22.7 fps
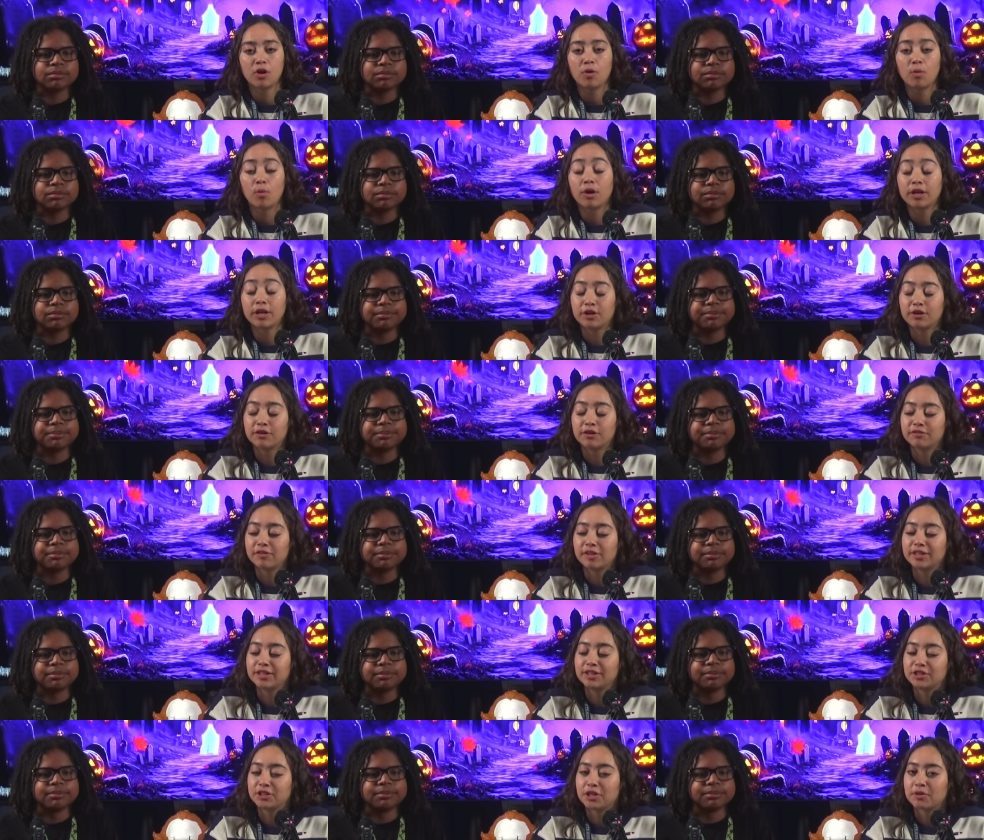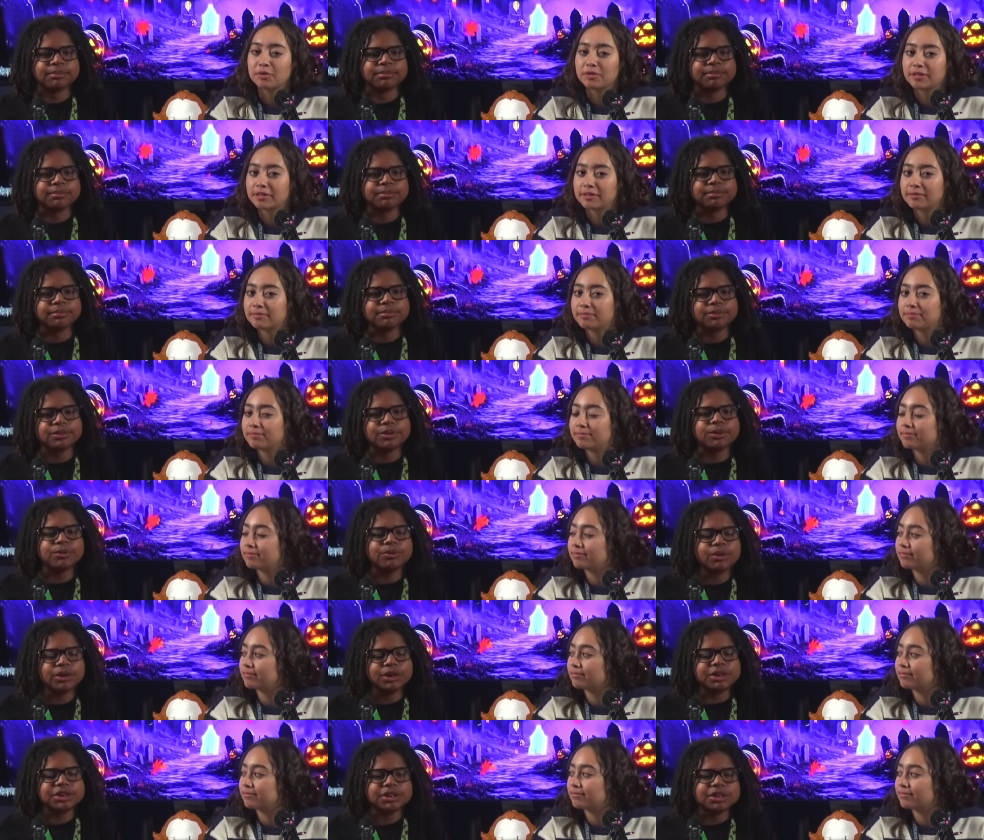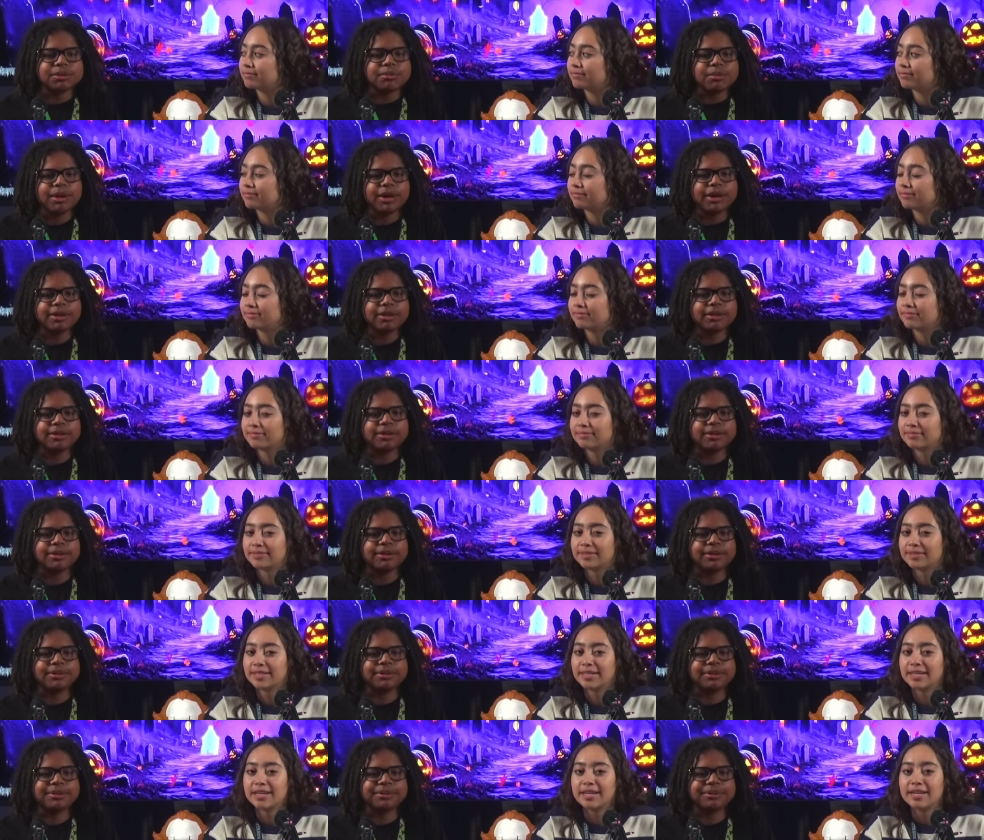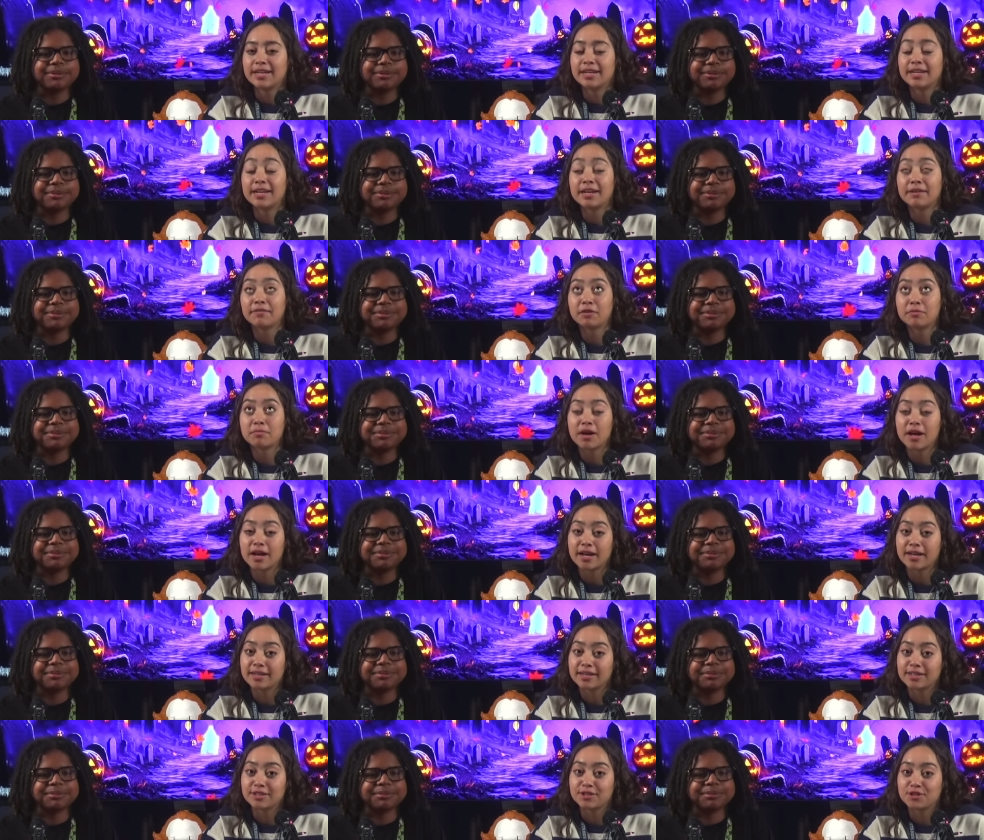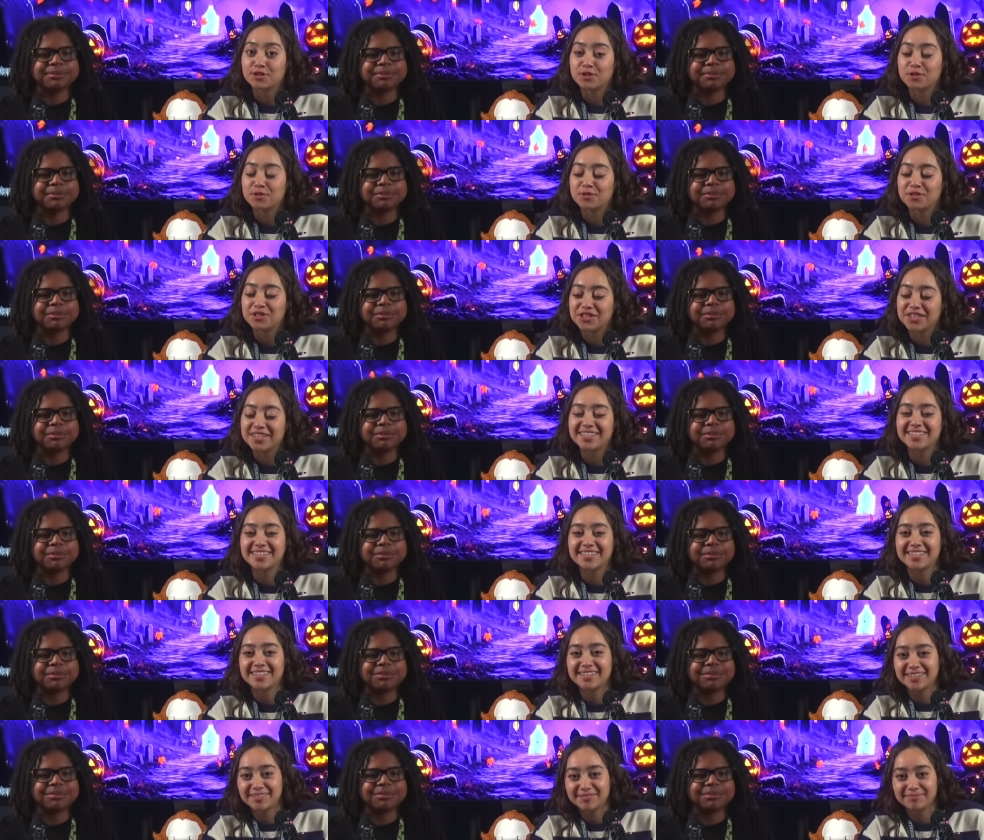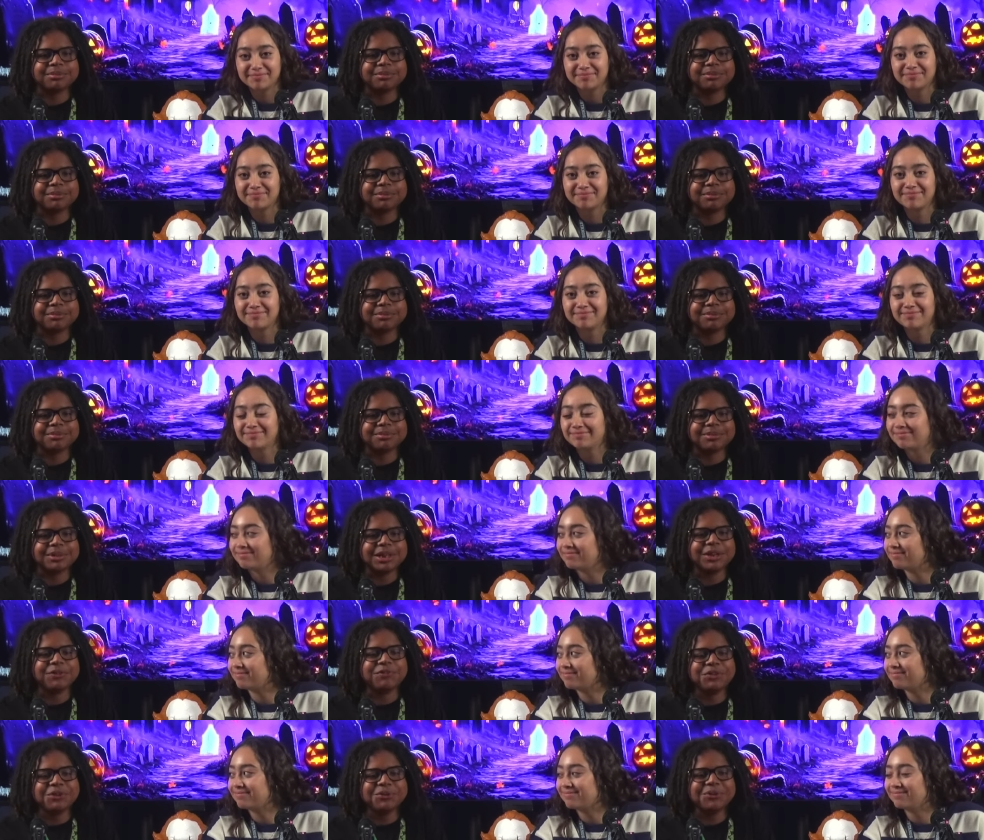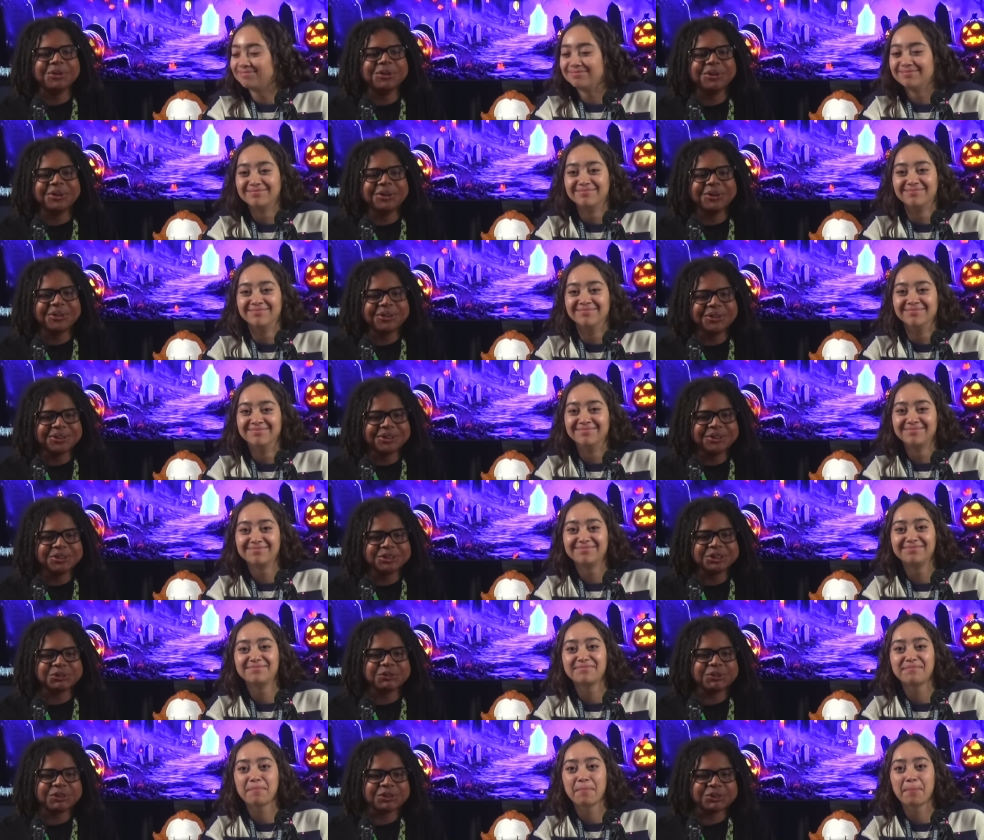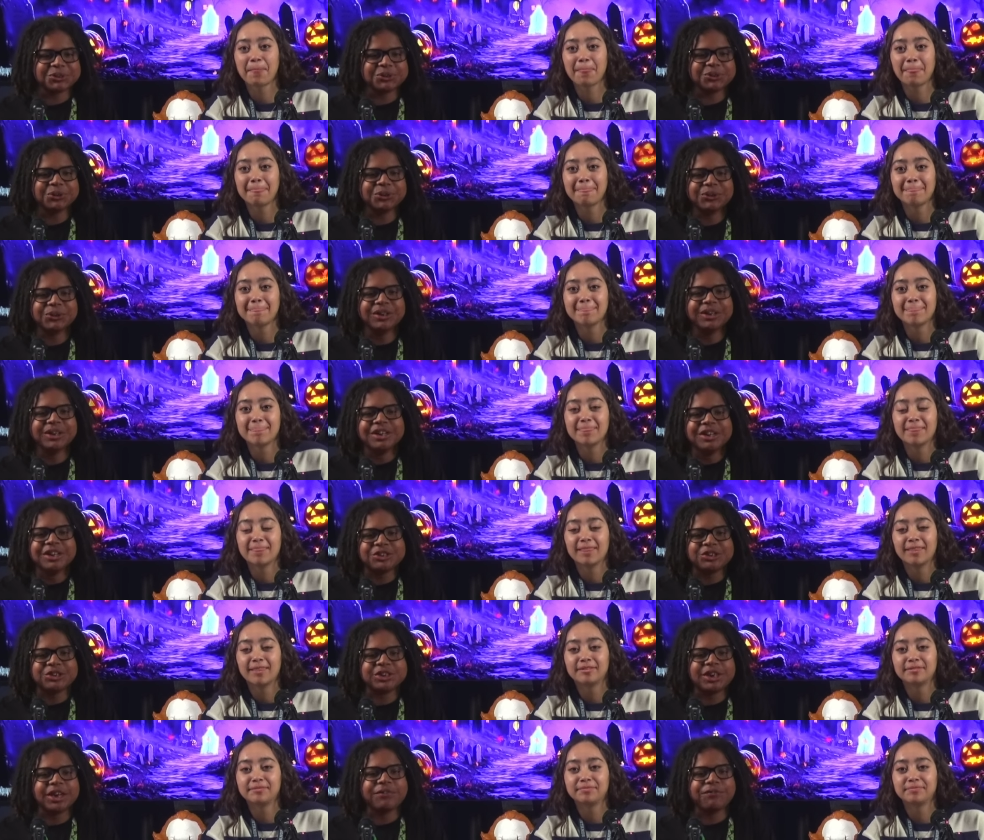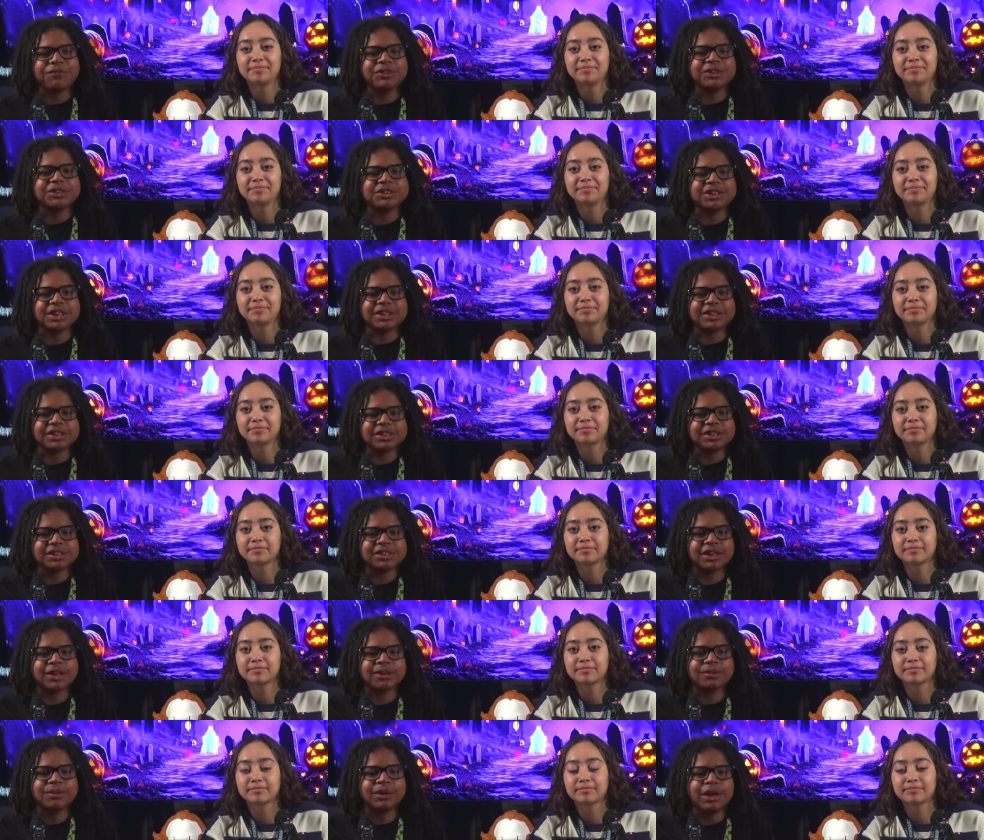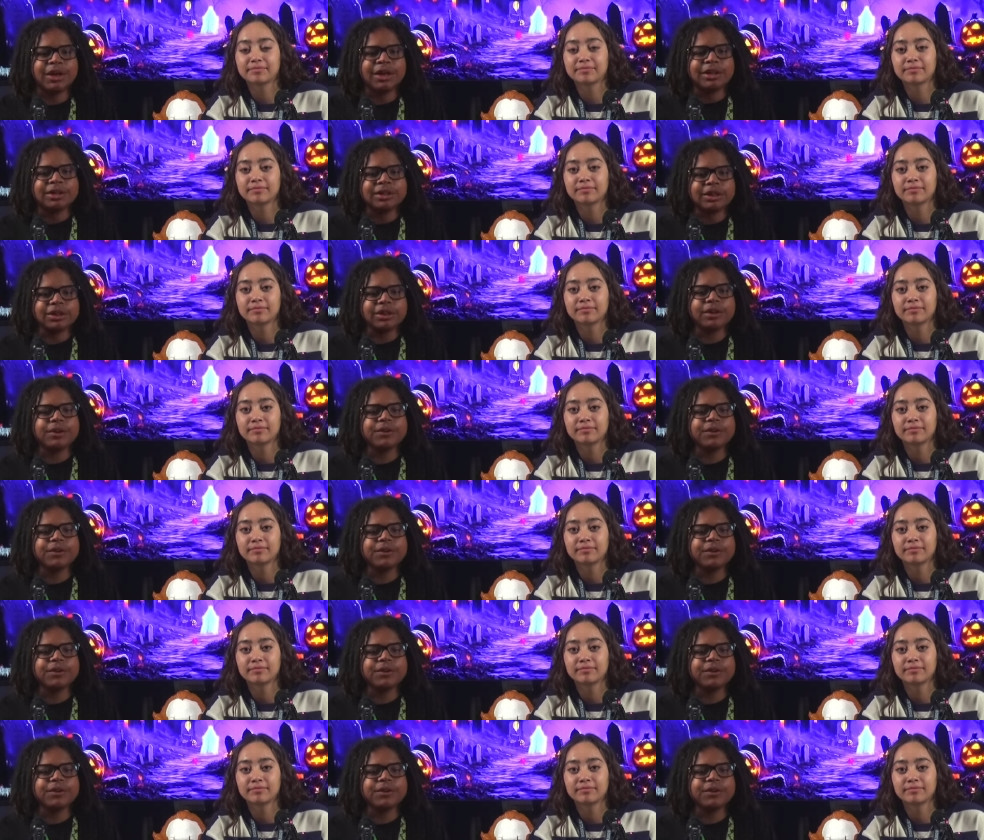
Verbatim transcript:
Speaker 1: Want to hear a funny
Speaker 2: joke? What is it, Maya?
Speaker 1: Never mind, it's too cheesy.
Speaker 2: If you want to know the news around school, you should definitely check this out. The